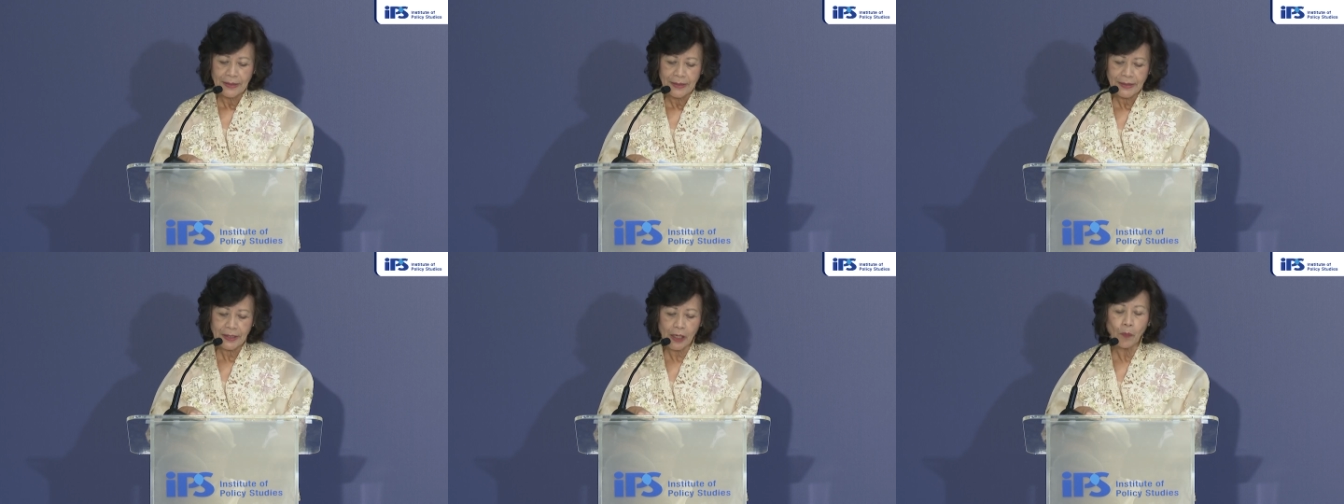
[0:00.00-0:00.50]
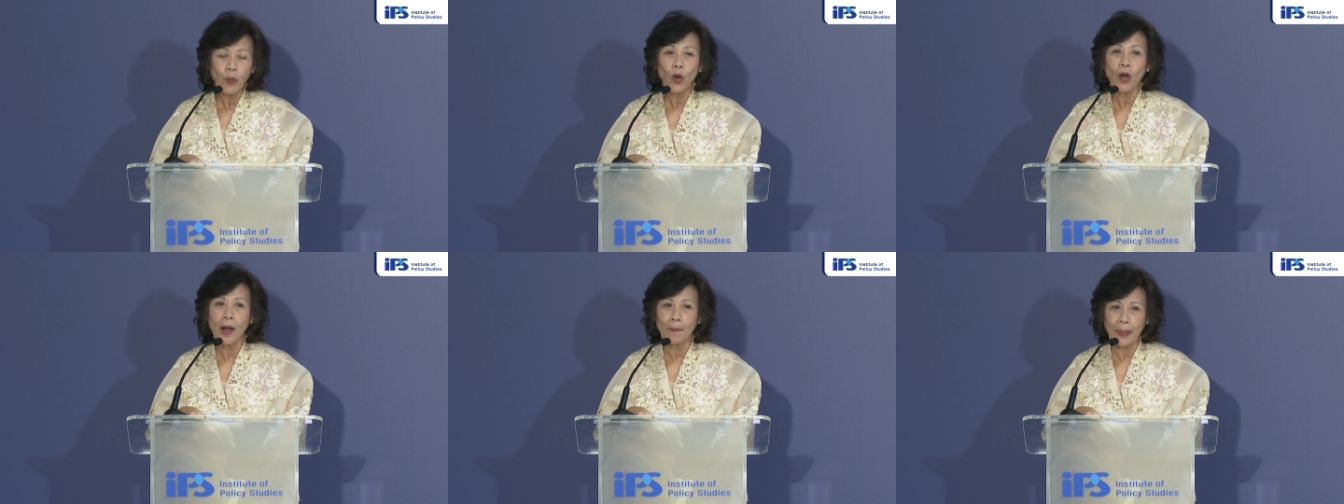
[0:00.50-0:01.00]

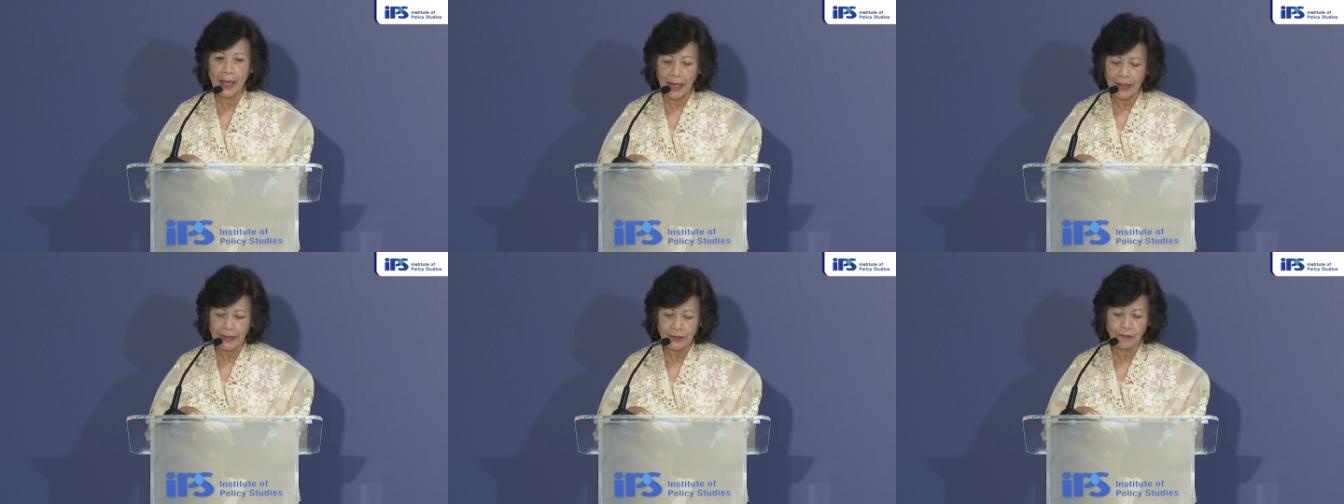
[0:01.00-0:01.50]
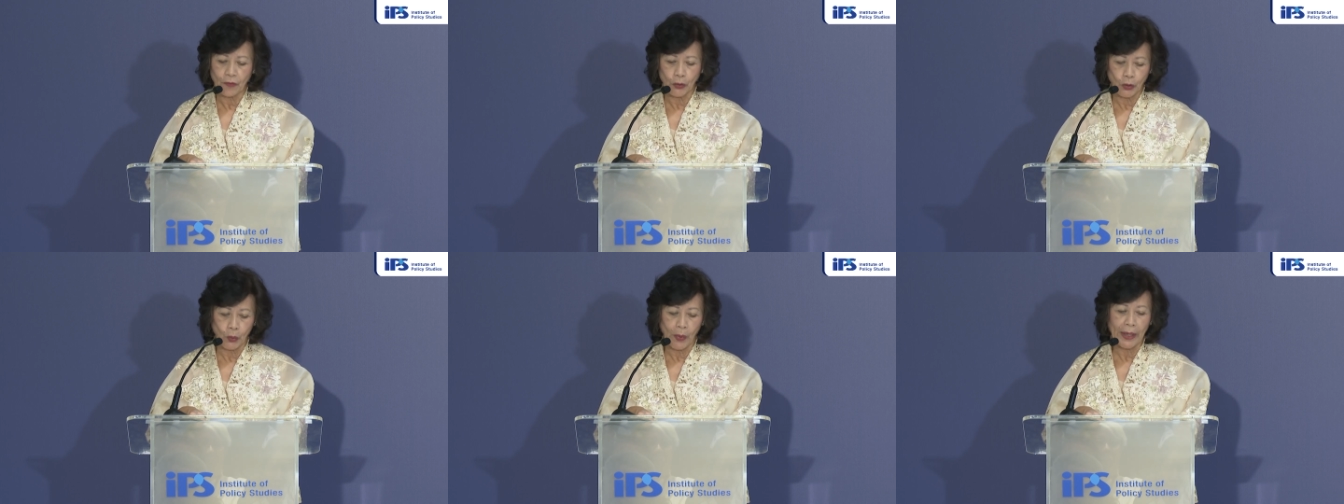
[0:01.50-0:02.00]
Singapore applied for
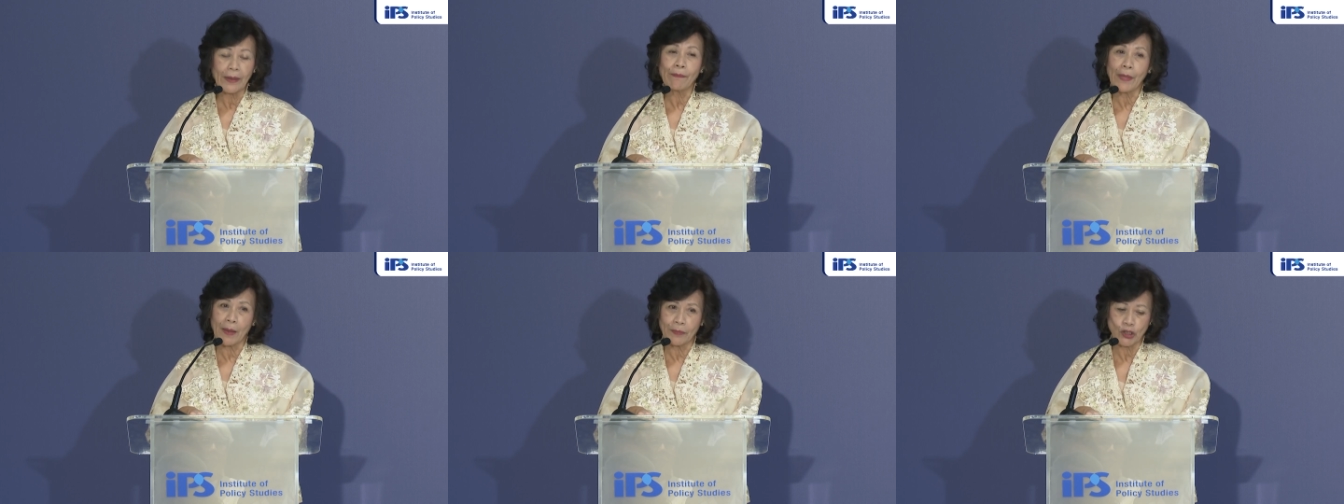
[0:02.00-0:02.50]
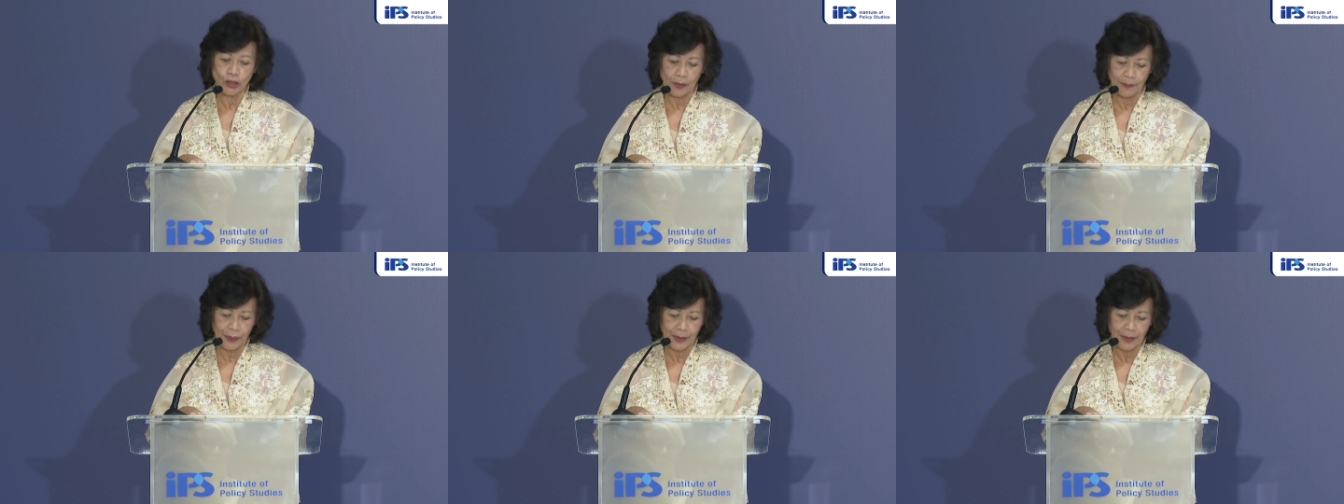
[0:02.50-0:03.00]
UN
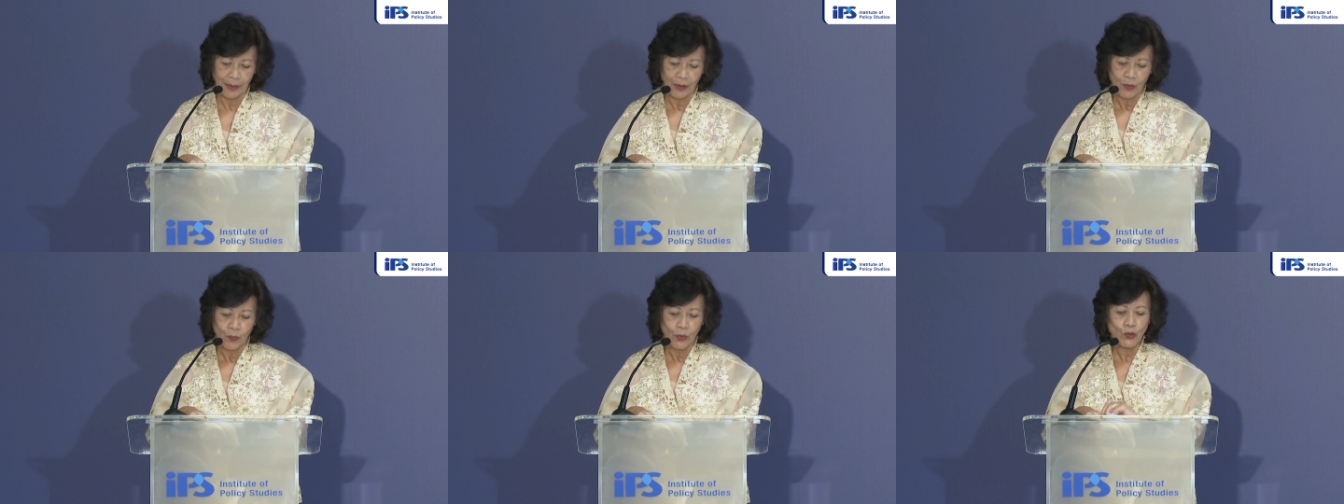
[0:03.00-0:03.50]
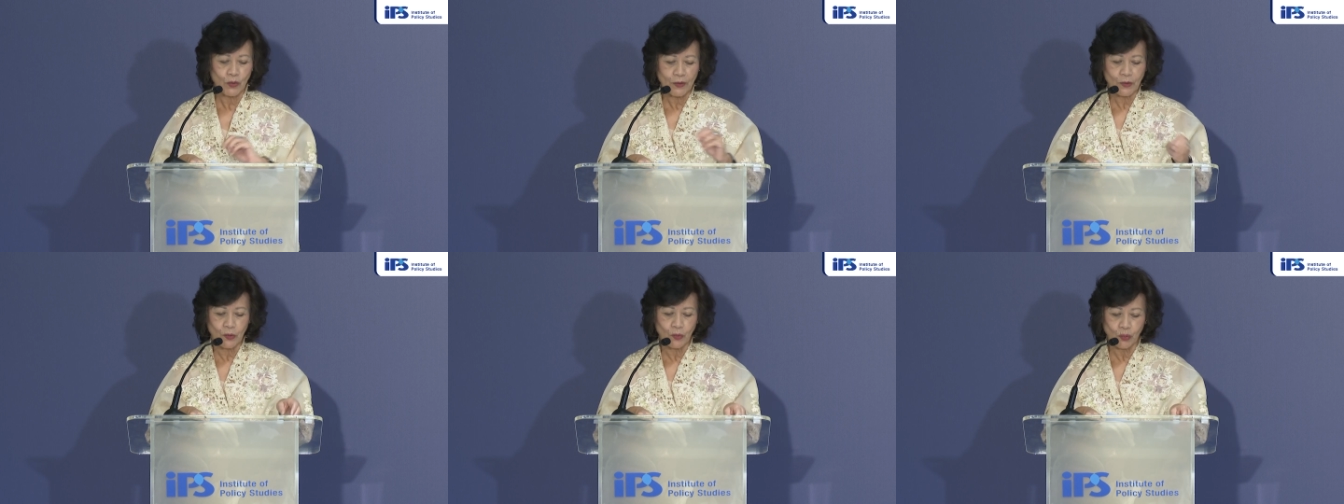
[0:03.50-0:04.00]
membership, which
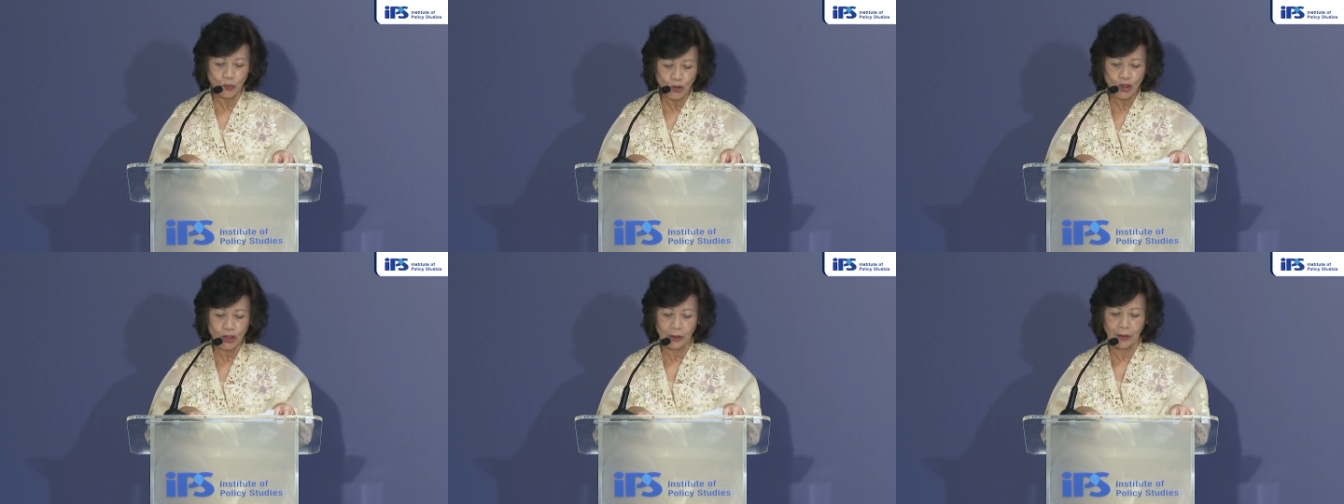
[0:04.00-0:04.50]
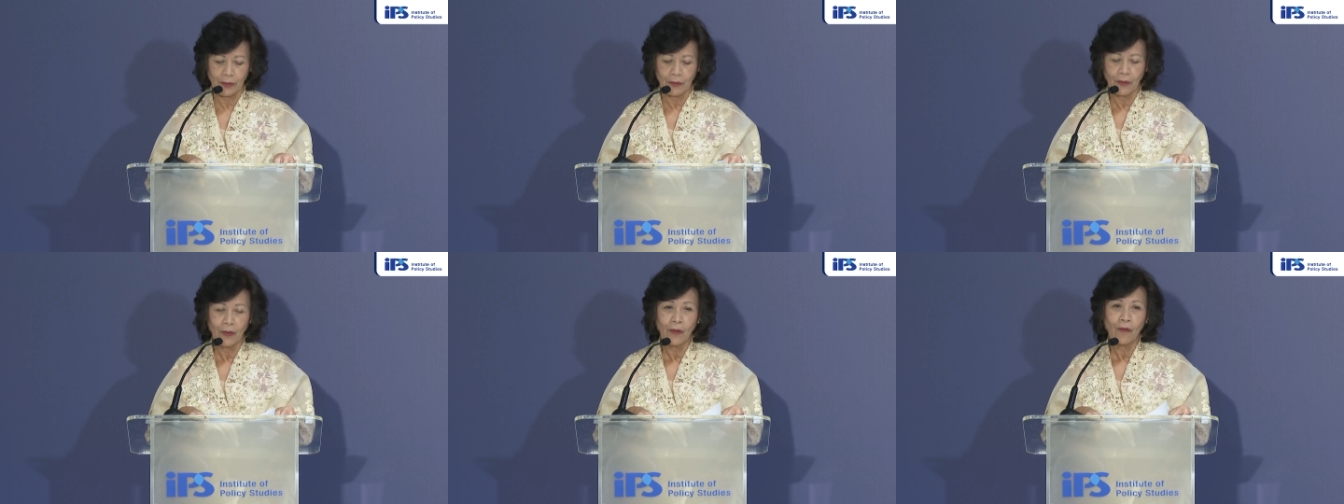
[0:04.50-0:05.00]
was crucial
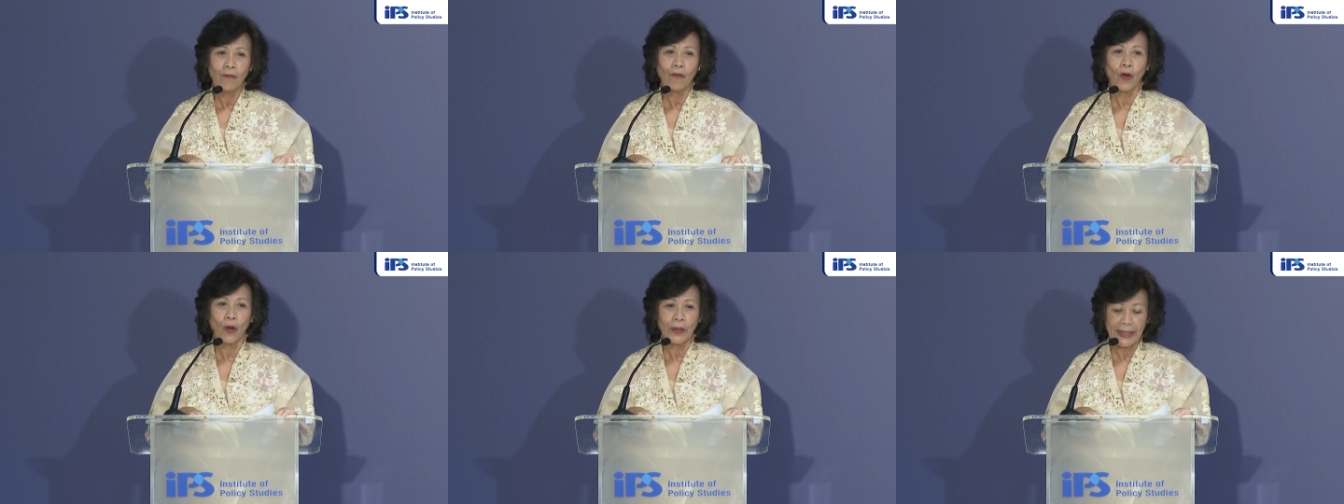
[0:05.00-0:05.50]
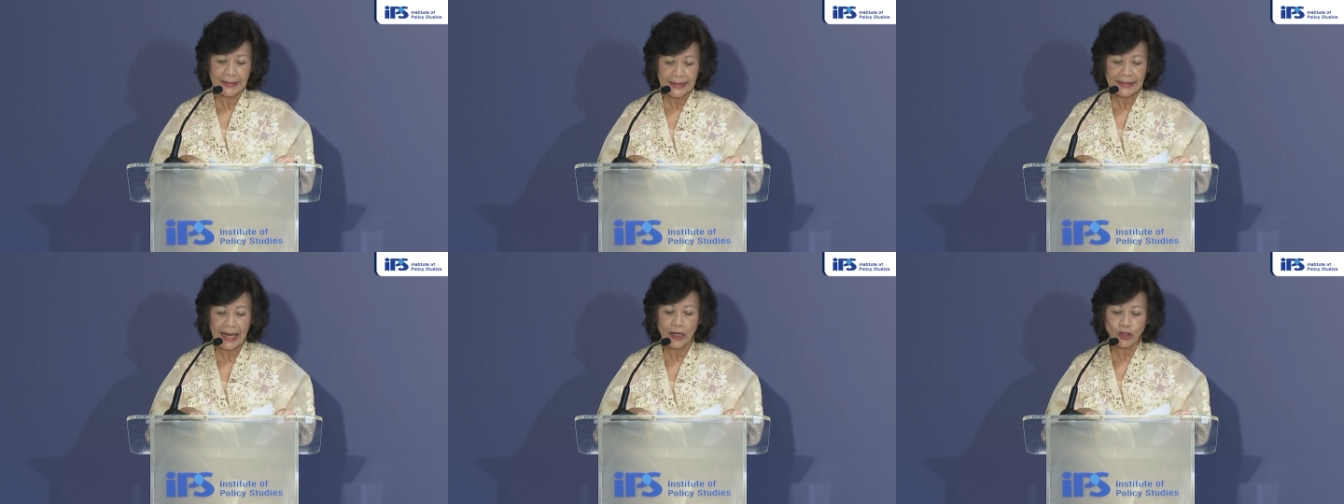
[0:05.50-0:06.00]
for
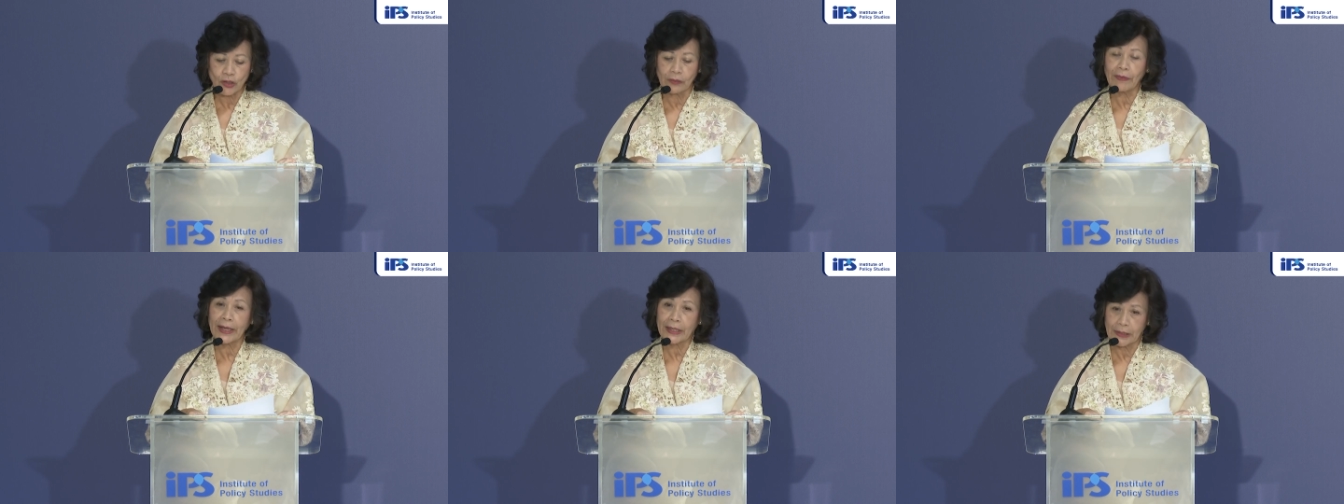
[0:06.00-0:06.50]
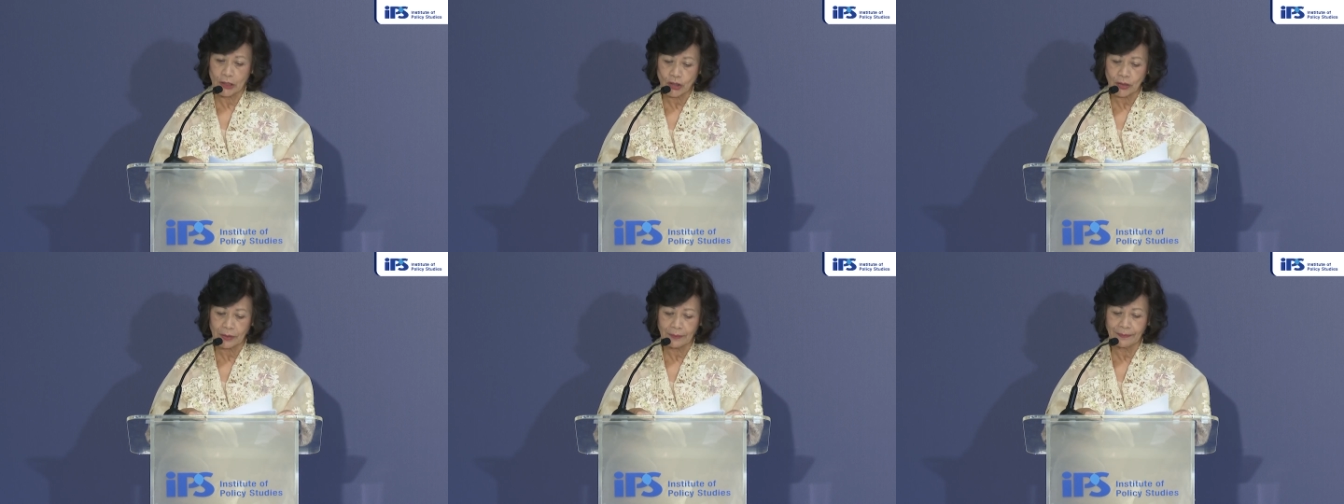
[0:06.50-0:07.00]
international
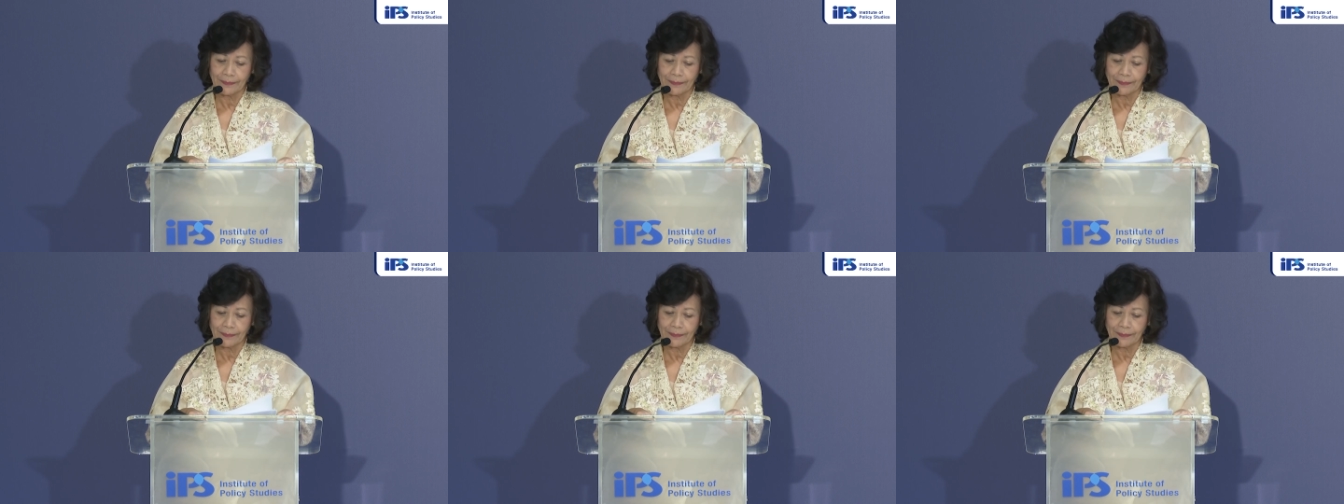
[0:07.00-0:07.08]
recognition,